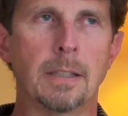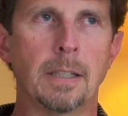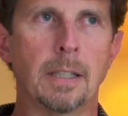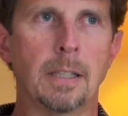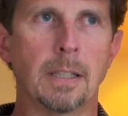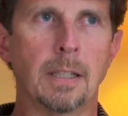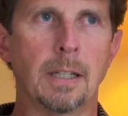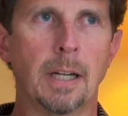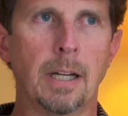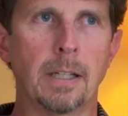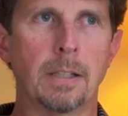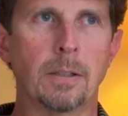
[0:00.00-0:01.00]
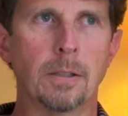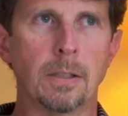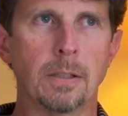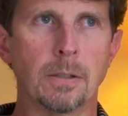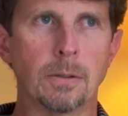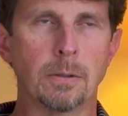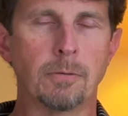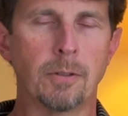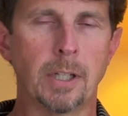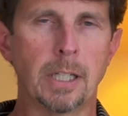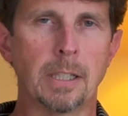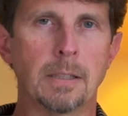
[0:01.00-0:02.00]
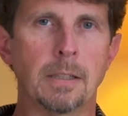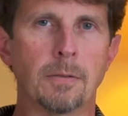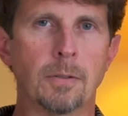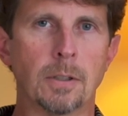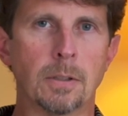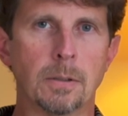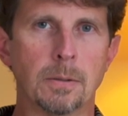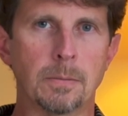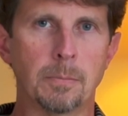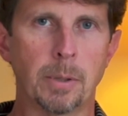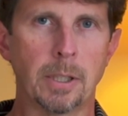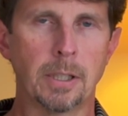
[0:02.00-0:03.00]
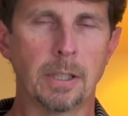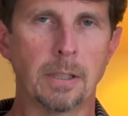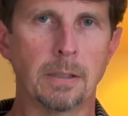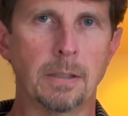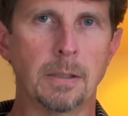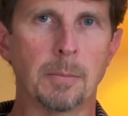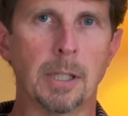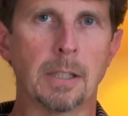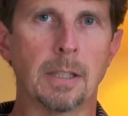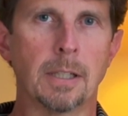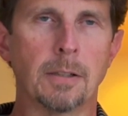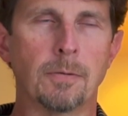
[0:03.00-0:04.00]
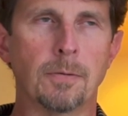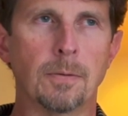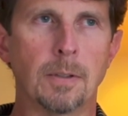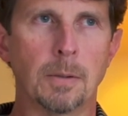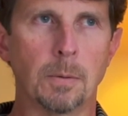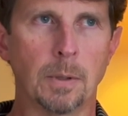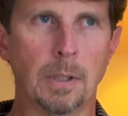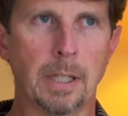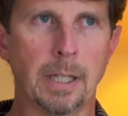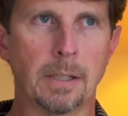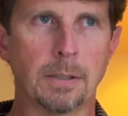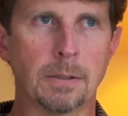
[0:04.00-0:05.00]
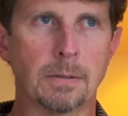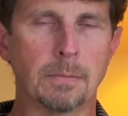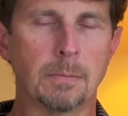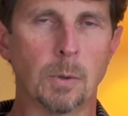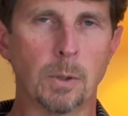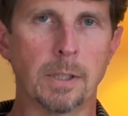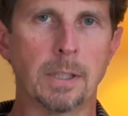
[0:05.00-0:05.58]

And I entered into a very difficult period in my life that would last more than a